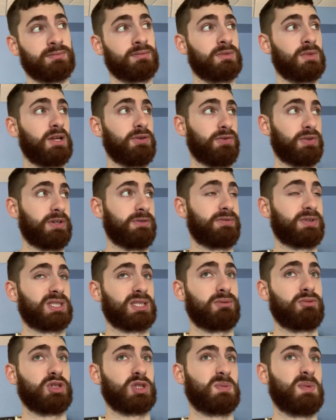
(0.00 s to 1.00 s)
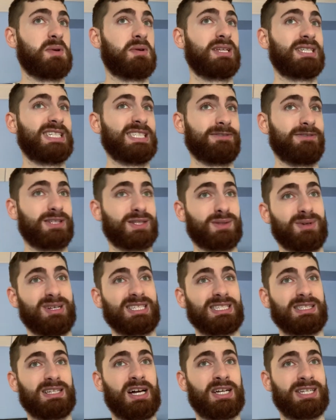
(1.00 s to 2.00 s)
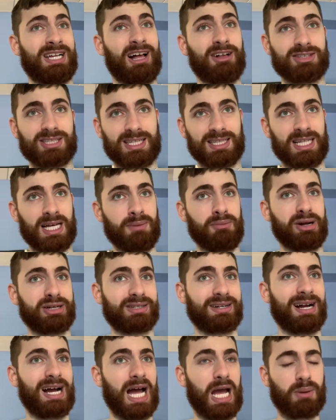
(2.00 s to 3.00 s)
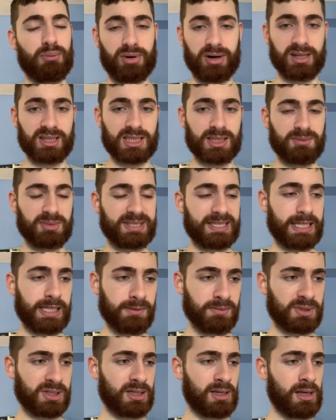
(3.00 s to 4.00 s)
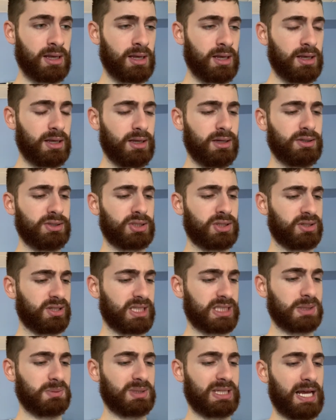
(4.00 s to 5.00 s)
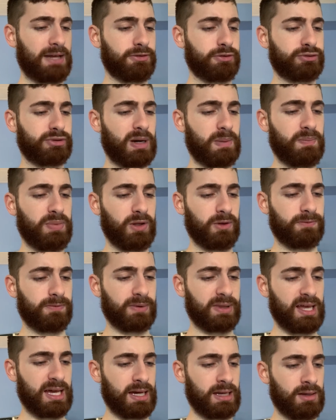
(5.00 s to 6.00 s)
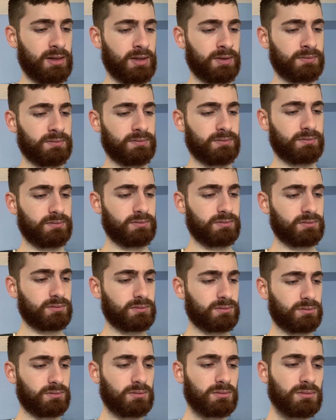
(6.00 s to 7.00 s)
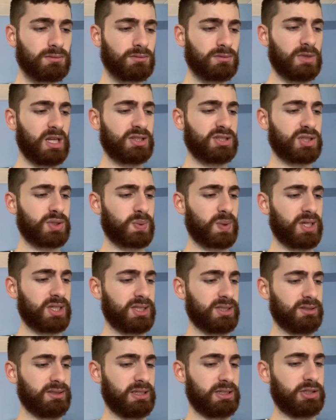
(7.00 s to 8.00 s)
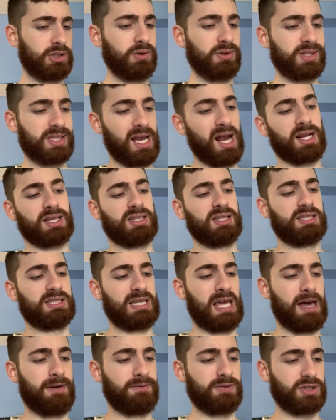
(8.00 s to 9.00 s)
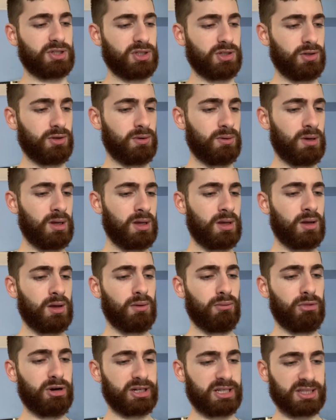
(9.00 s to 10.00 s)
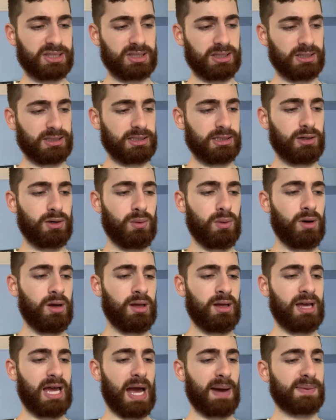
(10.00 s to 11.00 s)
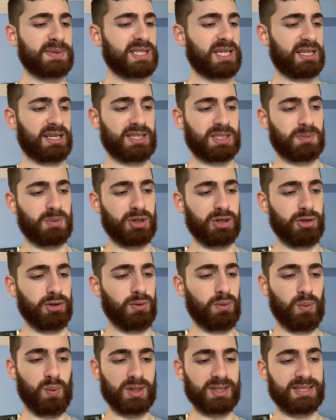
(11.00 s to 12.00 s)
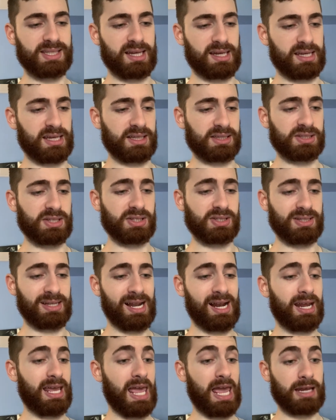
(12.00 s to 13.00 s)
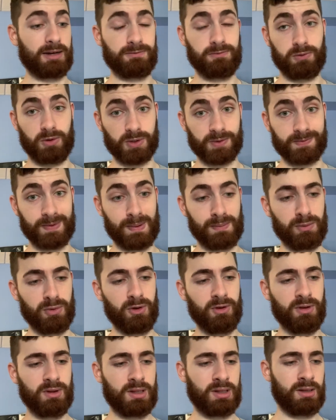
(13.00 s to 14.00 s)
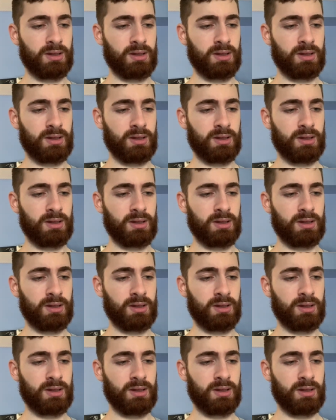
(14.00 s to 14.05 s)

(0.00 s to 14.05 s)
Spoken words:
you're looking for someone who's maybe a defensive end / outside linebacker hybrid in some schemes. Certainly seems to have the right build for that. And just recently, 2 sacks against FSU, 1 against Toledo, half a second against Purdue, 1 second against Cincinnati, and a forced fumble.